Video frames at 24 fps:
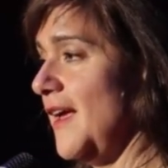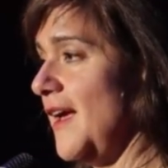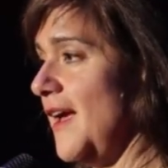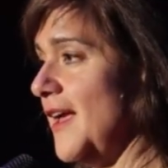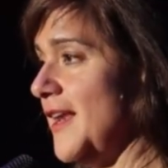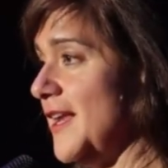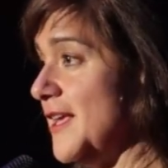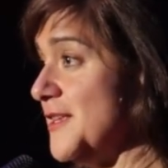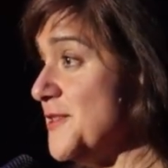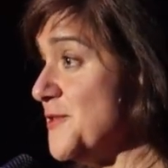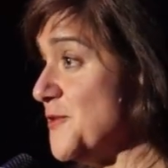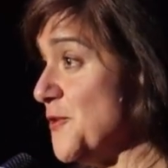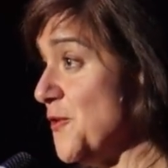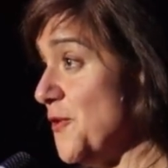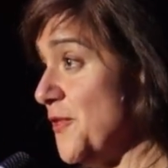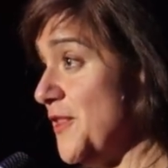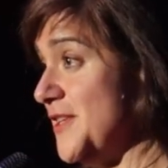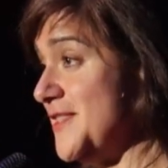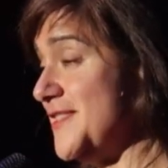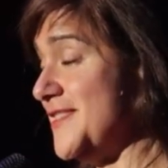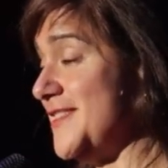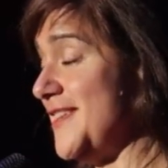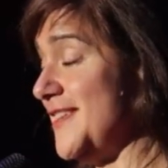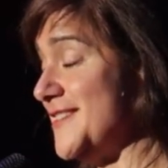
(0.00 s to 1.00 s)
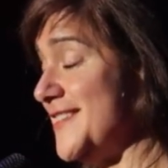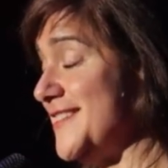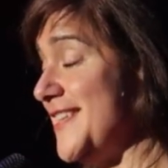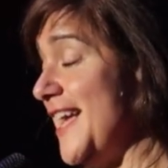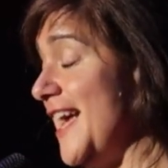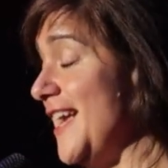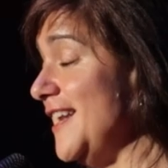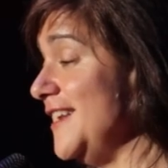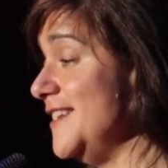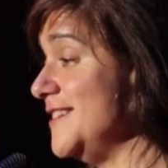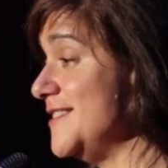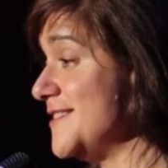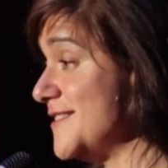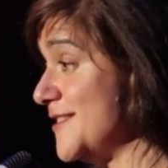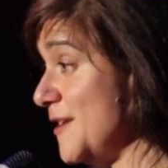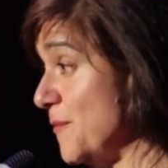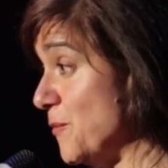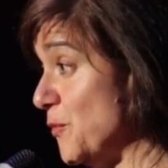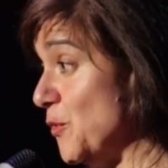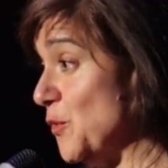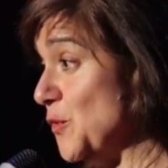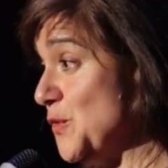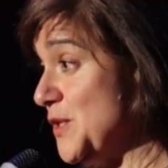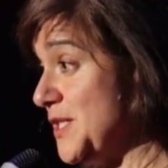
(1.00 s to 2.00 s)
And I saw this stylist
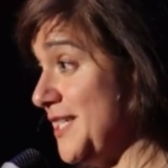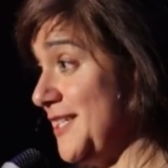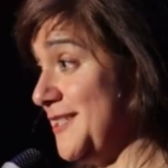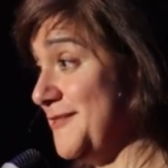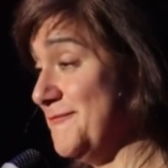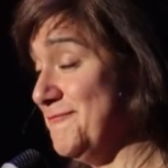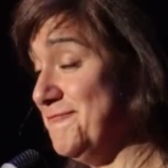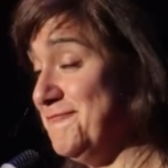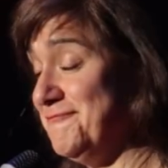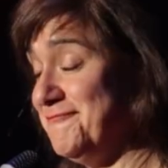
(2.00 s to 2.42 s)
approaching.